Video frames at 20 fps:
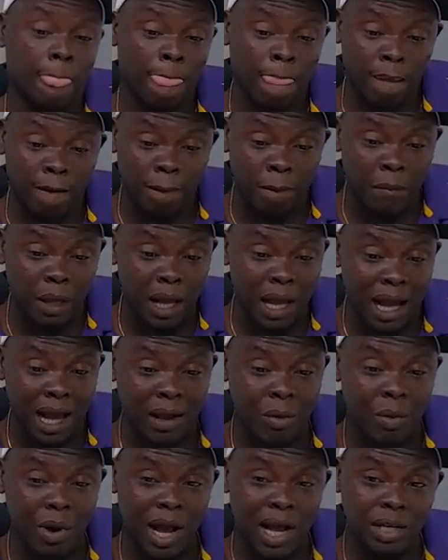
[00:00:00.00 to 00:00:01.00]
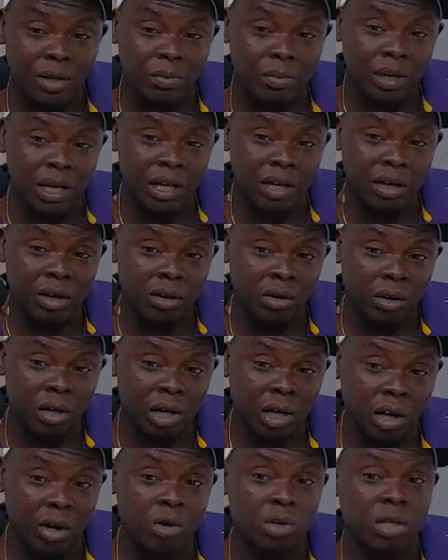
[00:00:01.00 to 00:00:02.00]
I watched Mingo
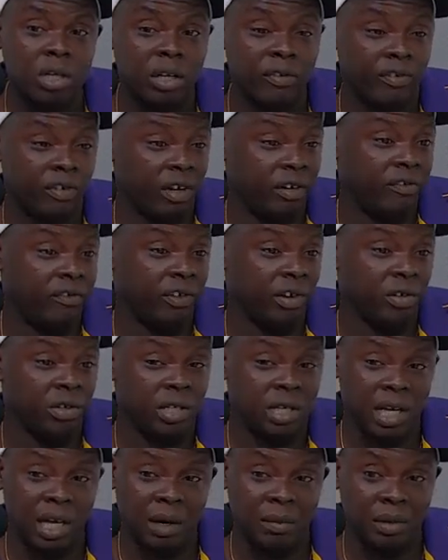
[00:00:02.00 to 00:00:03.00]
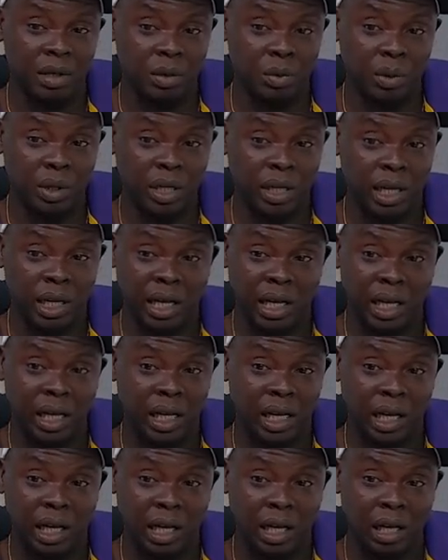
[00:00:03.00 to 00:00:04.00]
closely for the first time this weekend. I ain't
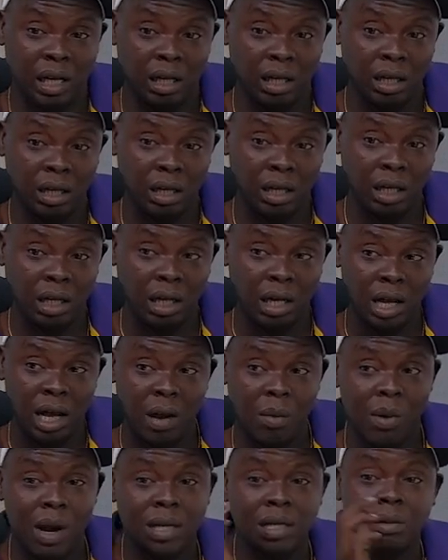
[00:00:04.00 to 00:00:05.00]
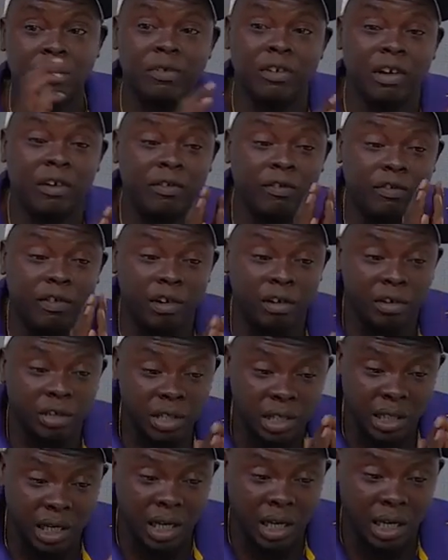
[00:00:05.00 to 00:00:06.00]
lying. I watched him for the first
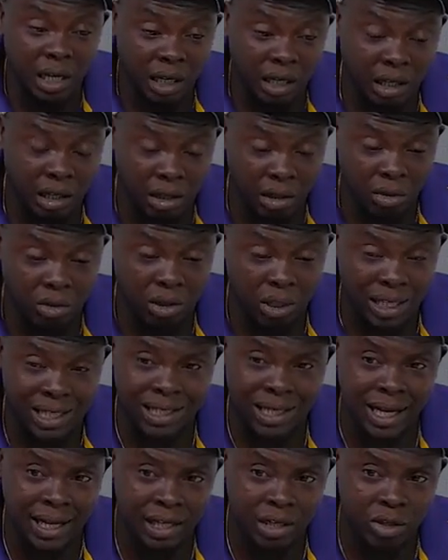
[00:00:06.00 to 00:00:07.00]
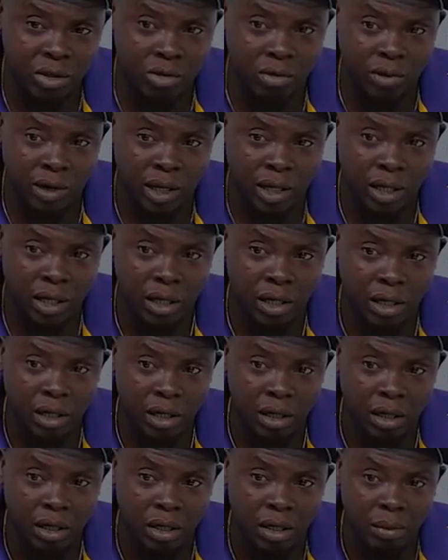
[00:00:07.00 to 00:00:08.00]
time close. That's 92, right?
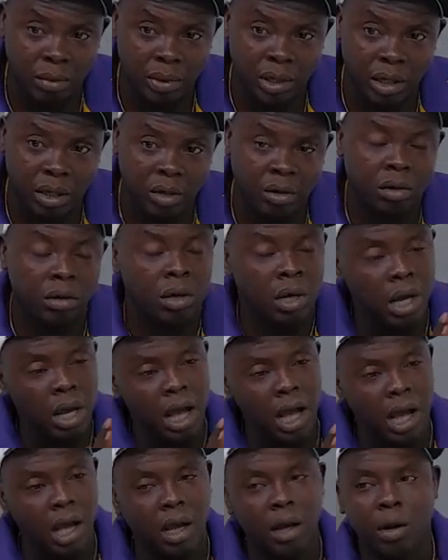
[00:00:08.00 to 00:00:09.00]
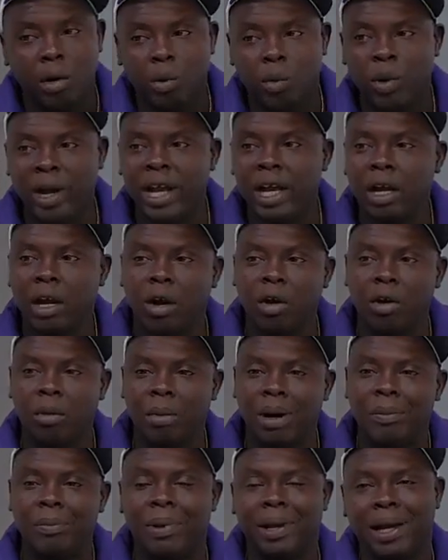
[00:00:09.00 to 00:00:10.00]
Mingo? Wingo. Wingo. My
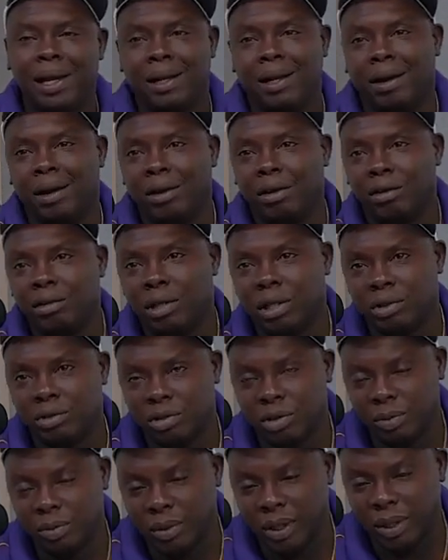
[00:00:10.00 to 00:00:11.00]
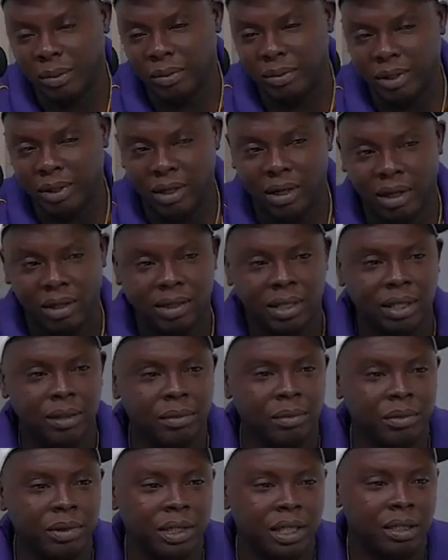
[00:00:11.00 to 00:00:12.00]
bad, dog. No disrespect, B-Dog. Tell
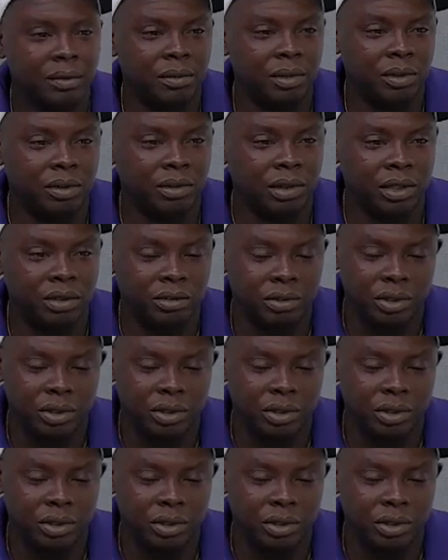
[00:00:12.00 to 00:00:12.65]
him no disrespect.